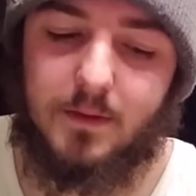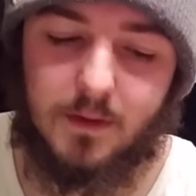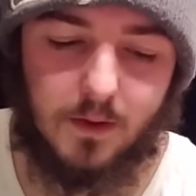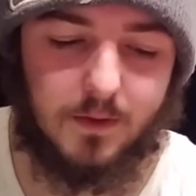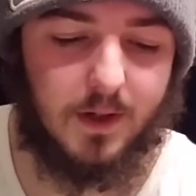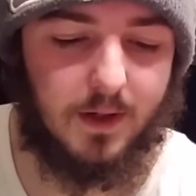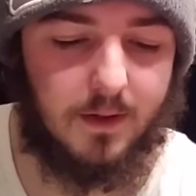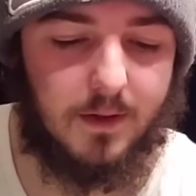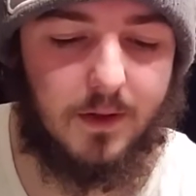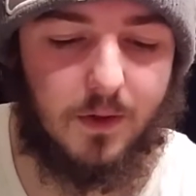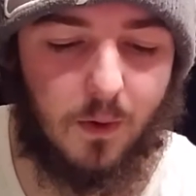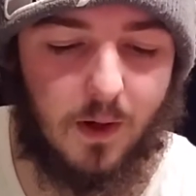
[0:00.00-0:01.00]
Okay,
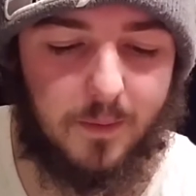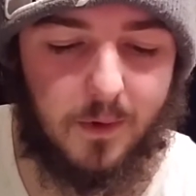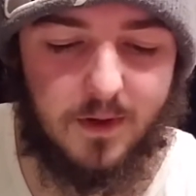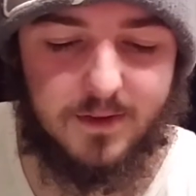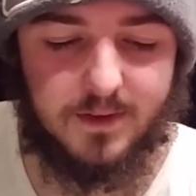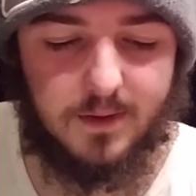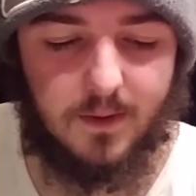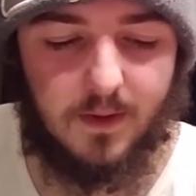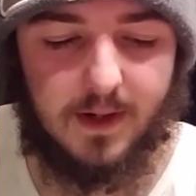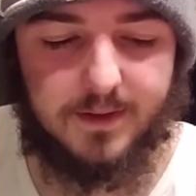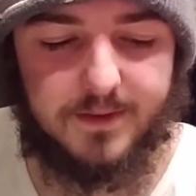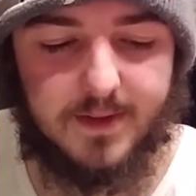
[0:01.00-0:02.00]
cooperation in the
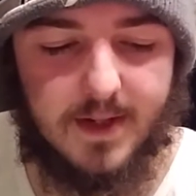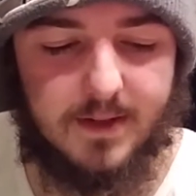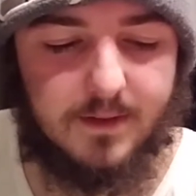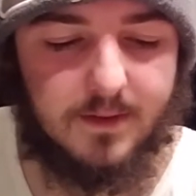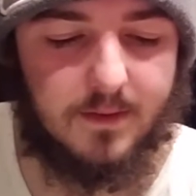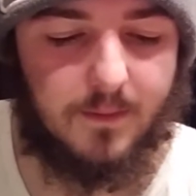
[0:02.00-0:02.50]
United States.